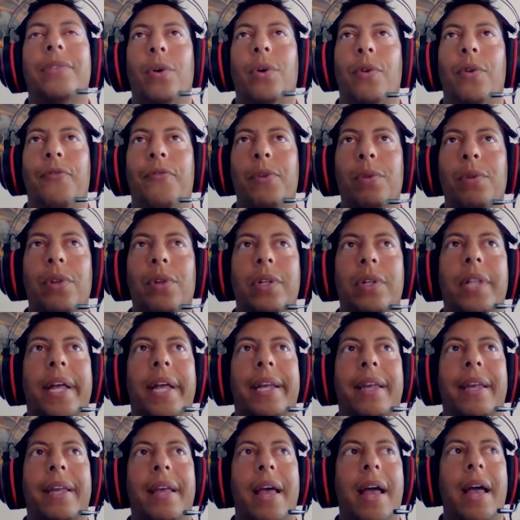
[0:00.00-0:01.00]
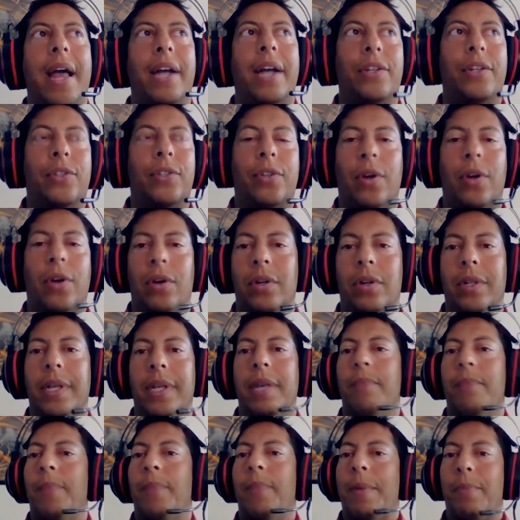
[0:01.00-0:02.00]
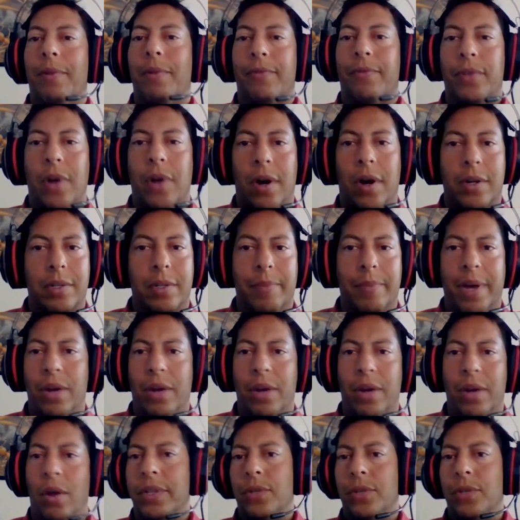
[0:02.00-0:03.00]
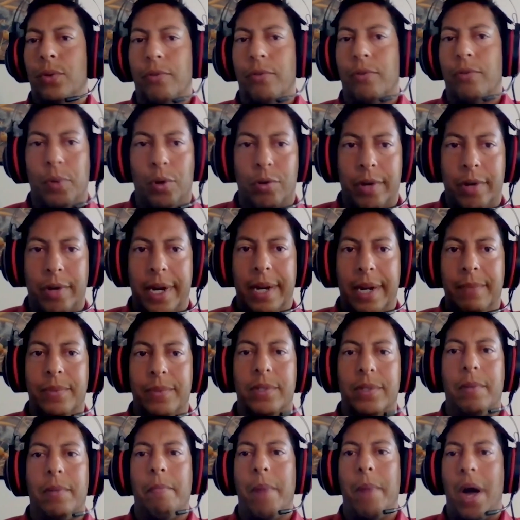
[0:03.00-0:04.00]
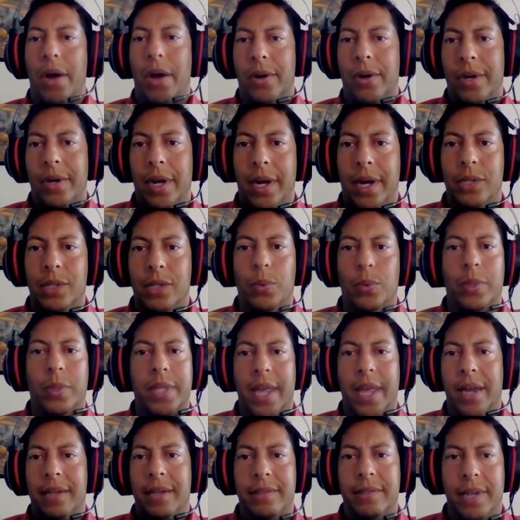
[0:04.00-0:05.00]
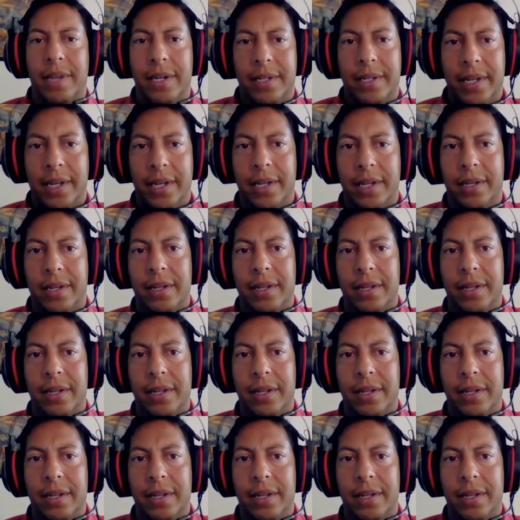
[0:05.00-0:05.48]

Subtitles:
So if you look like externally, people have talked about all these sort of programs to modernize what the NSA did.